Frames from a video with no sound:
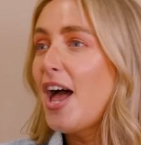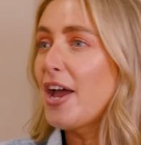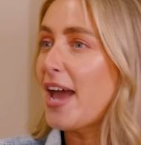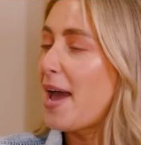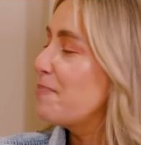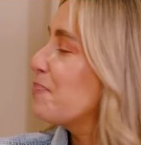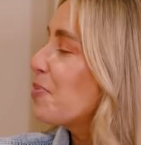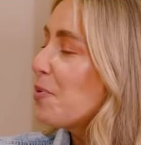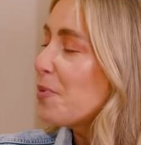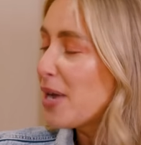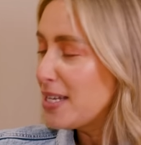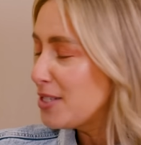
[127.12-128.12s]
Okay.
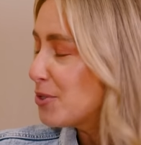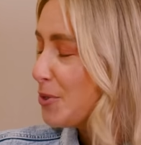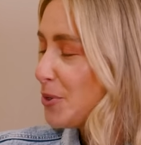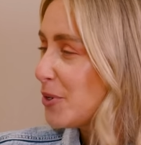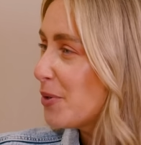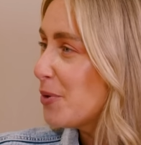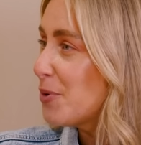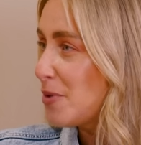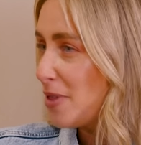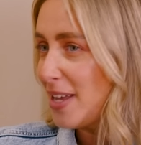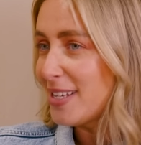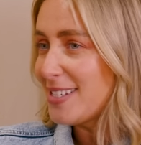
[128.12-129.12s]
We're here to talk all
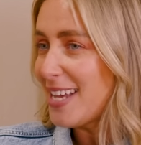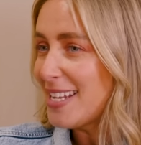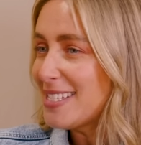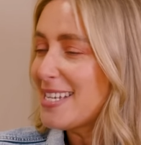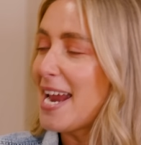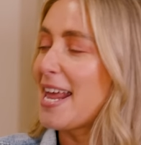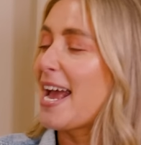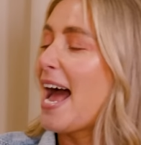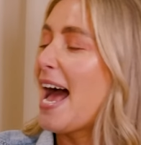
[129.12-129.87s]
things entertaining.